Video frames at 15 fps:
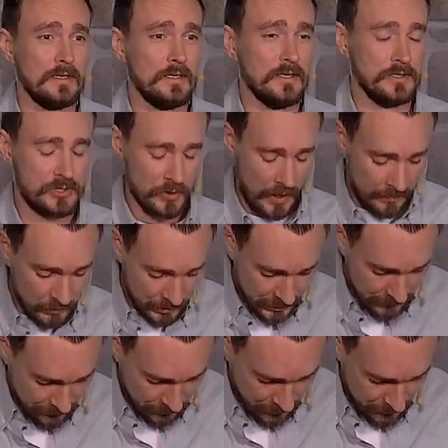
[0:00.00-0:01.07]
And so I'm
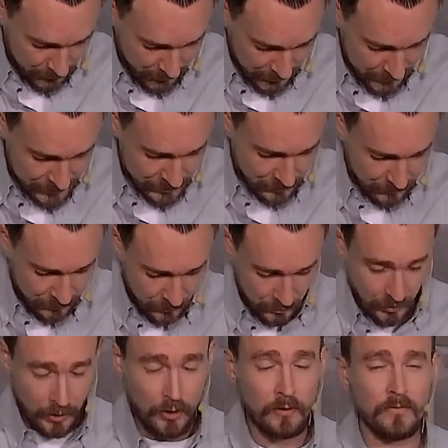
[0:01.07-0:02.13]
looking for a place to
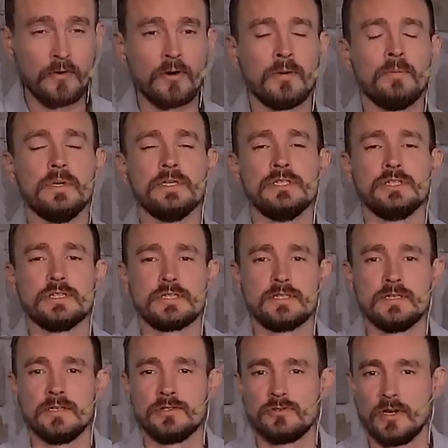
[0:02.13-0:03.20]
pull over, but just
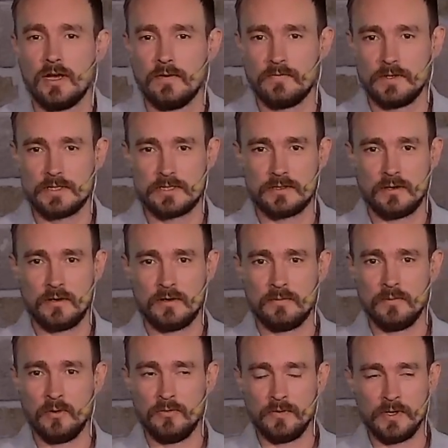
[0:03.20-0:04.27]
then traffic started
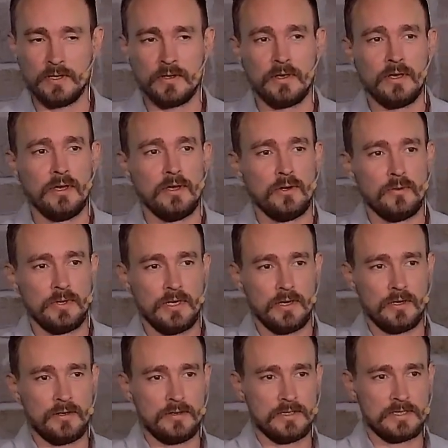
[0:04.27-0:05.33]
moving. We
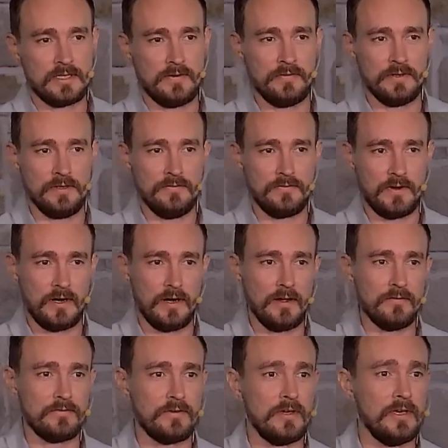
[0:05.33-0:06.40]
got onto 75
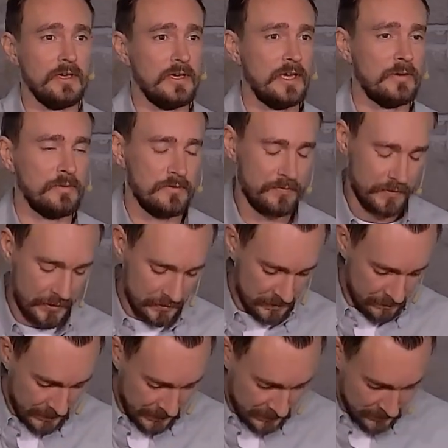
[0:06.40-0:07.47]
and we finally
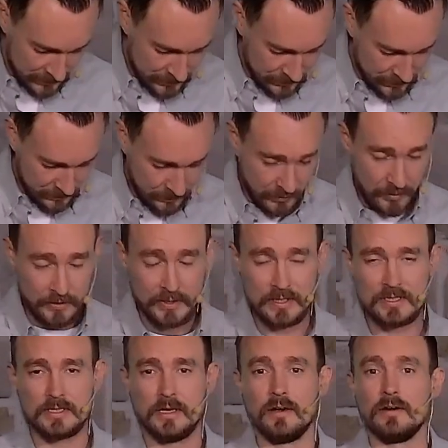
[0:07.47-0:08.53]
made it to the birthing
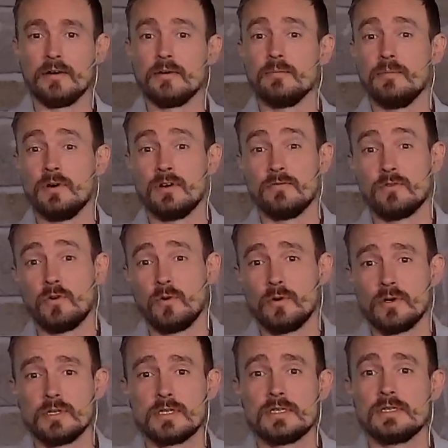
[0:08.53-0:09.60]
center. But of
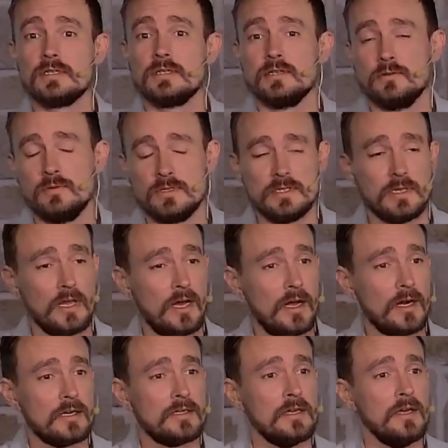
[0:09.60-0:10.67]
course, it was
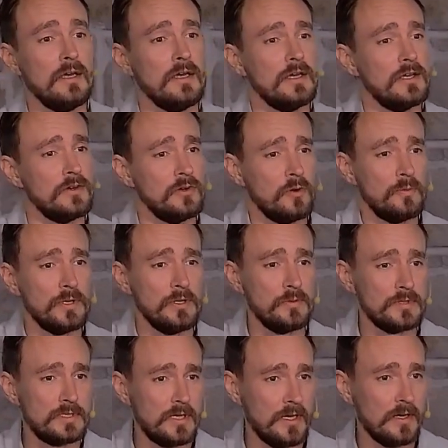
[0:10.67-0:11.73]
locked and nobody
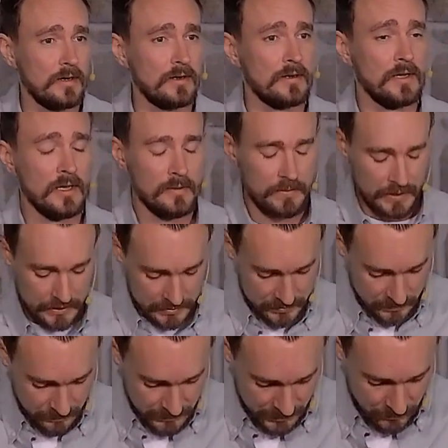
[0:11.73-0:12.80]
was there because the
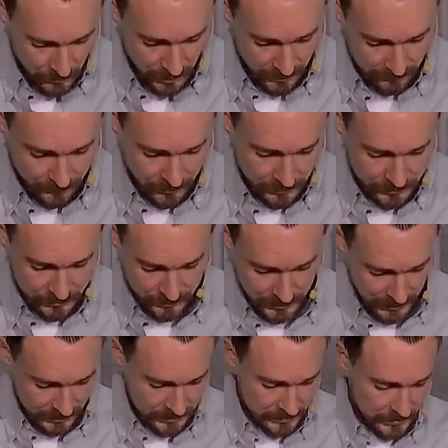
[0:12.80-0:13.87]
midwife also
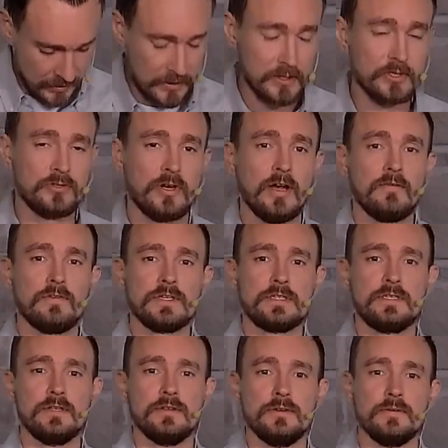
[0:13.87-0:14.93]
got stuck in traffic
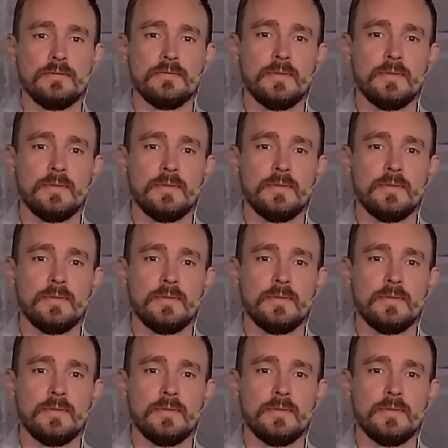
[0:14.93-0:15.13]
too.